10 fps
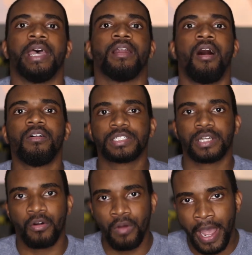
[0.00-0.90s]
and
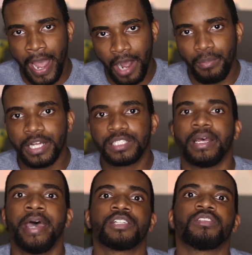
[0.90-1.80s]
also how much
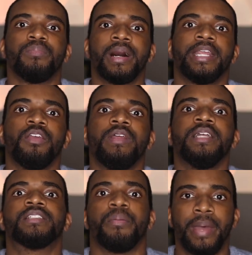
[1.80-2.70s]
extra money you
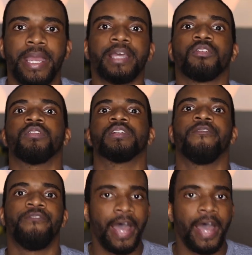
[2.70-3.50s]
need to make in order to